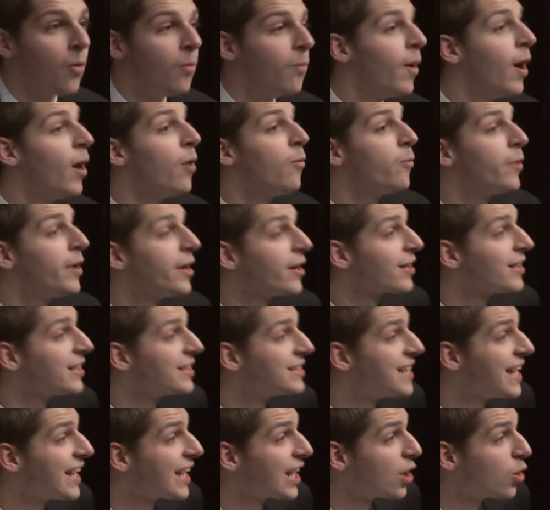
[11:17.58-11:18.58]
Well, we are going to
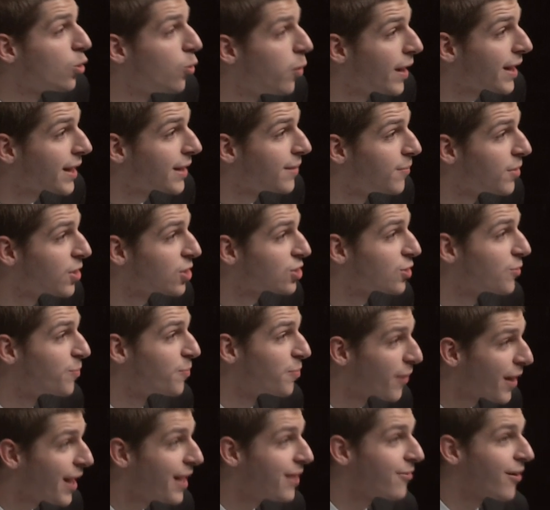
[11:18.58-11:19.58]
take a quick commercial
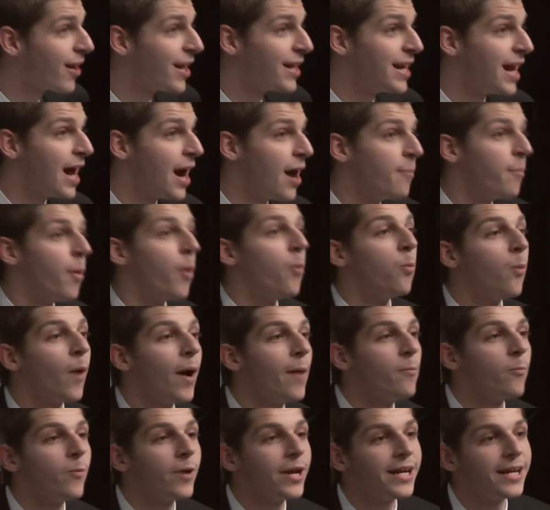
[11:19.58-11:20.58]
break right now, but
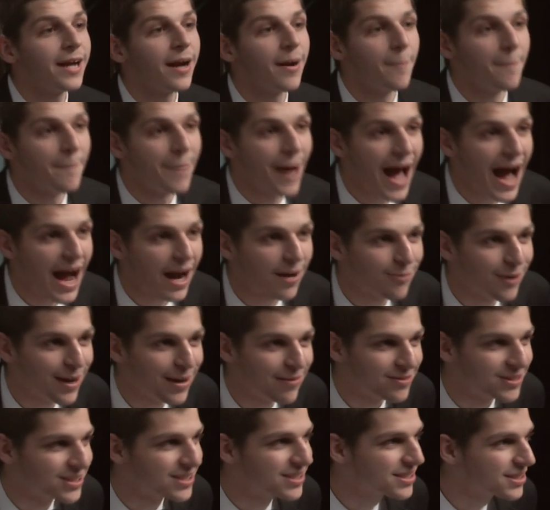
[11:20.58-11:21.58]
when we come back, we
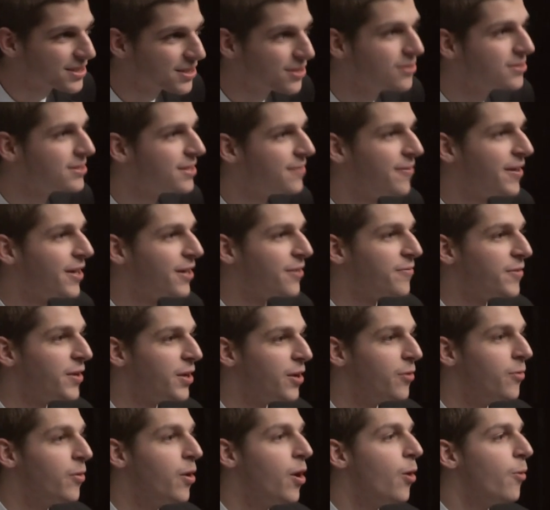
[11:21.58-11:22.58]
have an exclusive
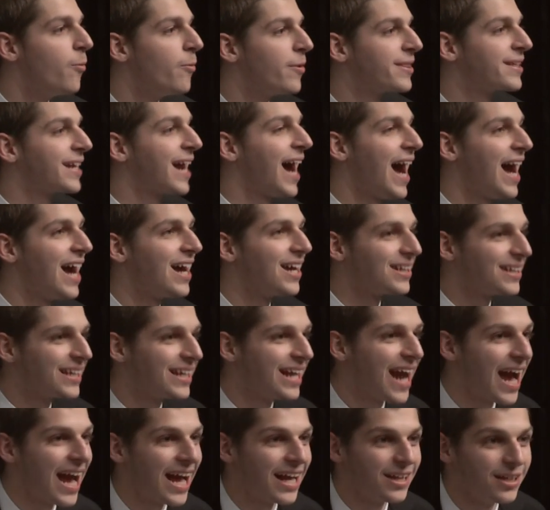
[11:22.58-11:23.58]
interview with Kyle
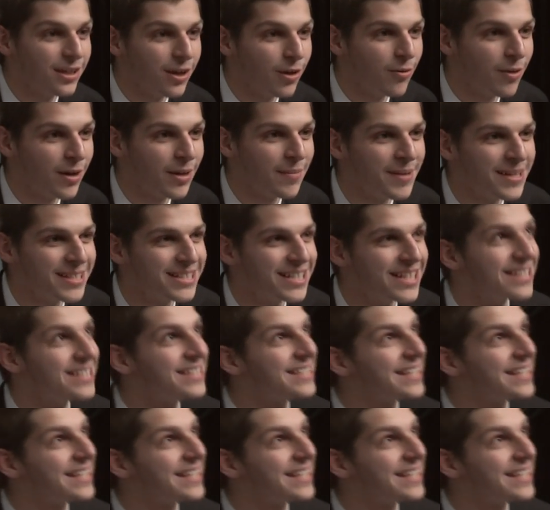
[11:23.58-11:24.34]
Liang. You don't want to miss Woo! It.